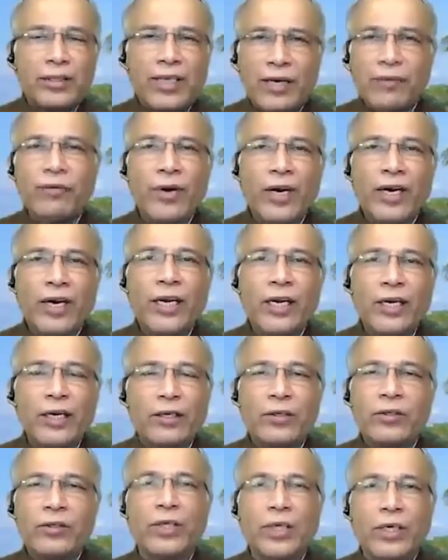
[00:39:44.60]
definitely
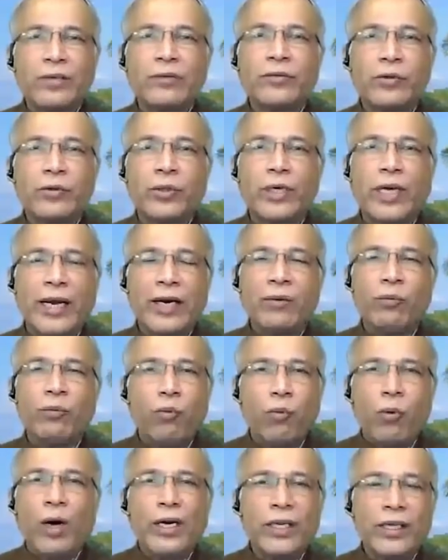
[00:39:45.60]
deserve to get
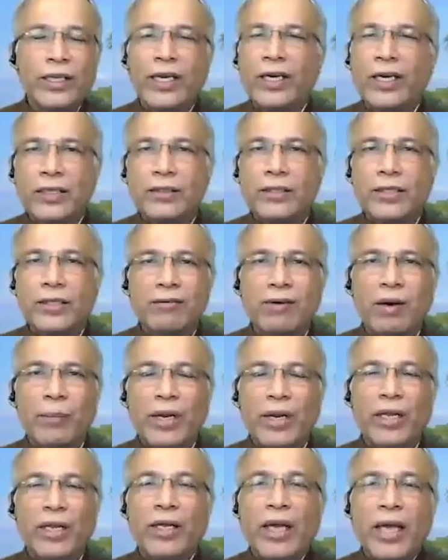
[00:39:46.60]
what they deserve. I
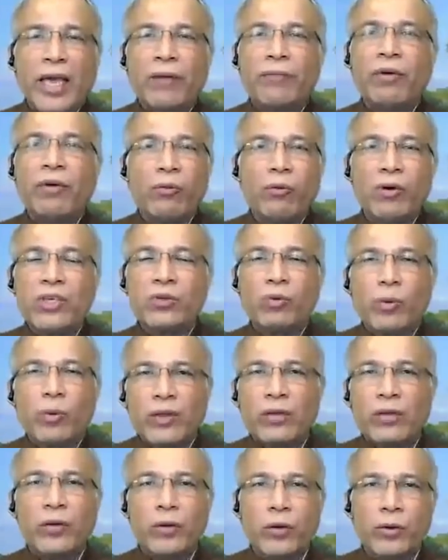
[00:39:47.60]
mean, if he was
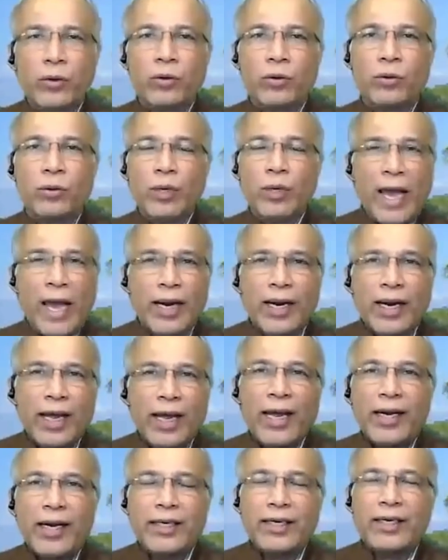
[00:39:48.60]
with you,
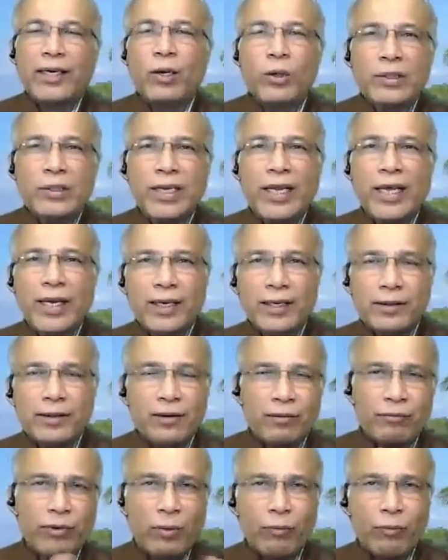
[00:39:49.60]
and looks like
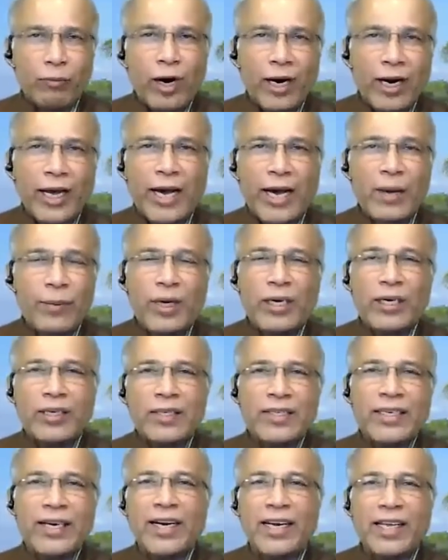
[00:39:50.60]
from what I'm
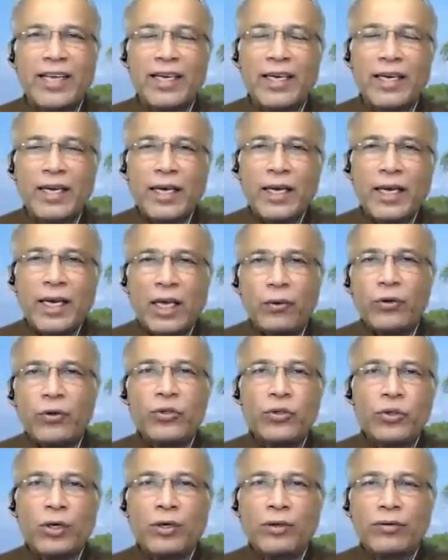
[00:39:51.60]
understanding, he
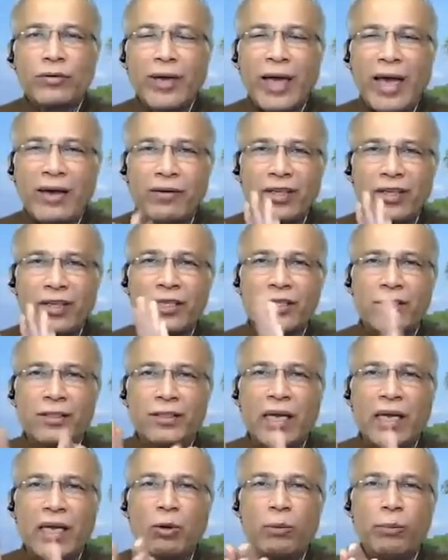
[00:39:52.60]
was sort of having this
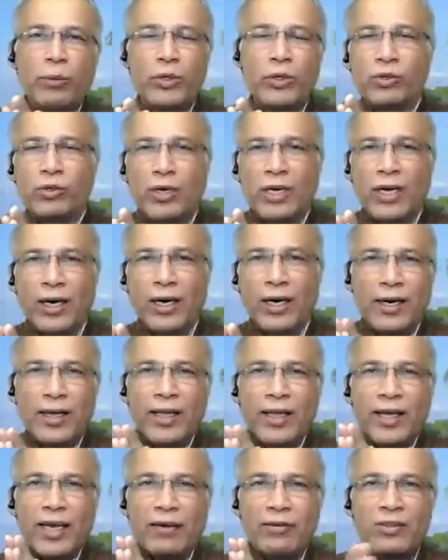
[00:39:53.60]
double persona.
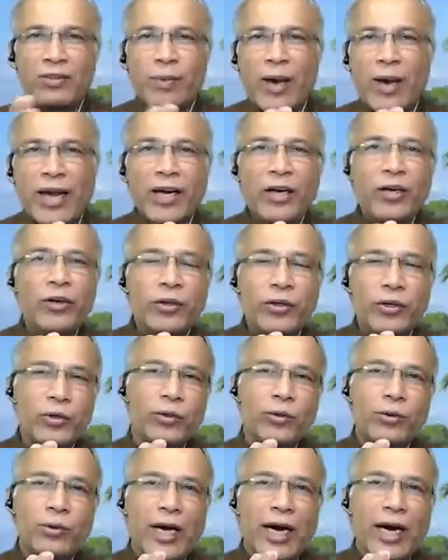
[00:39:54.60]
He was married to
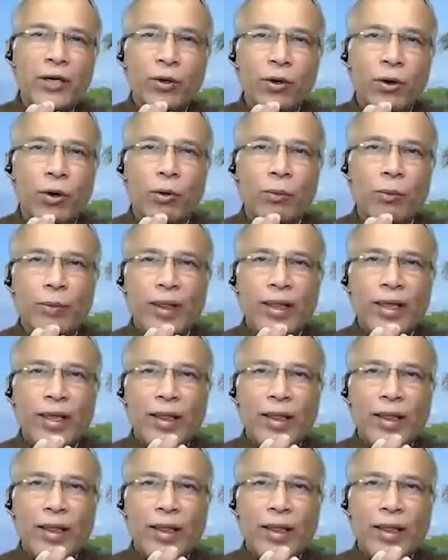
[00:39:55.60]
you at home,